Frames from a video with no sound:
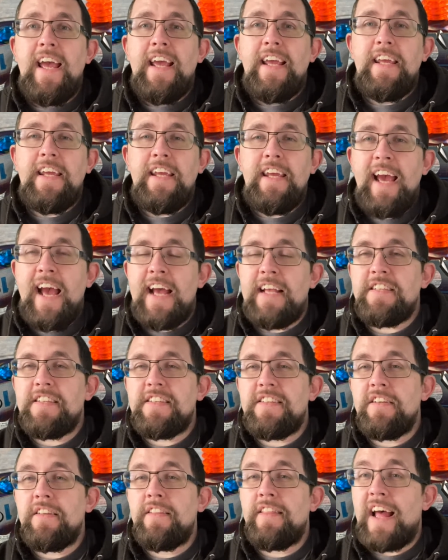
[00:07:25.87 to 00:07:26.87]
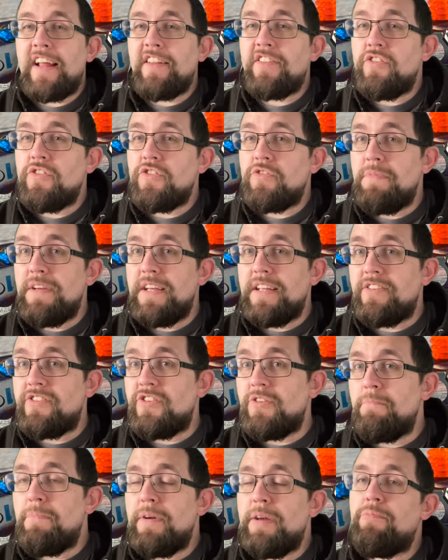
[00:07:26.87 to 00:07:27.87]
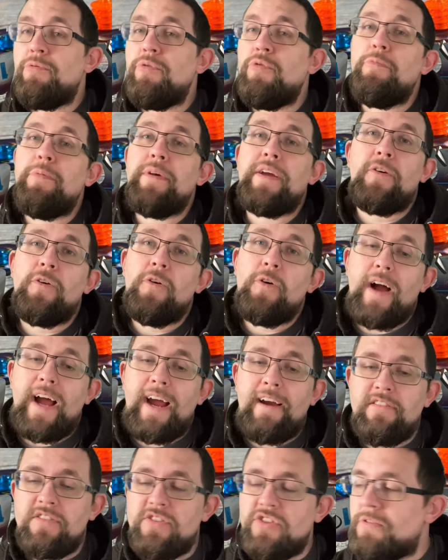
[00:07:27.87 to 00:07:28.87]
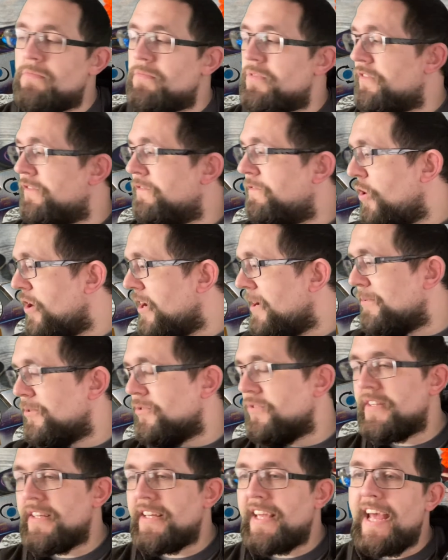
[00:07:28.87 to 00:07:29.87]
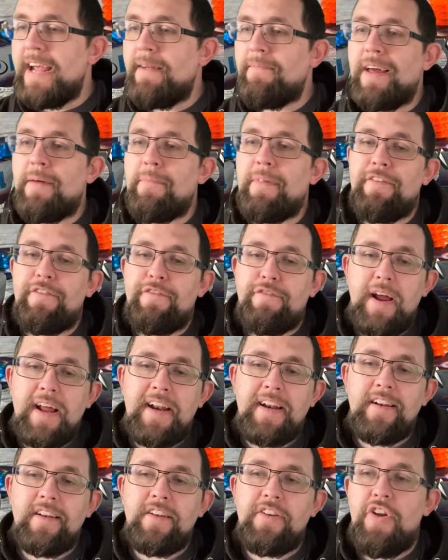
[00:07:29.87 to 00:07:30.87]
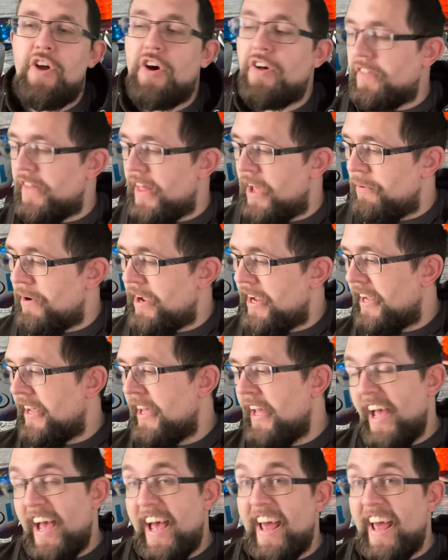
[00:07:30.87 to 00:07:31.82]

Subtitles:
Yes, that does mean some people will be caught out on some of the foibles of the game, like my friend not knowing,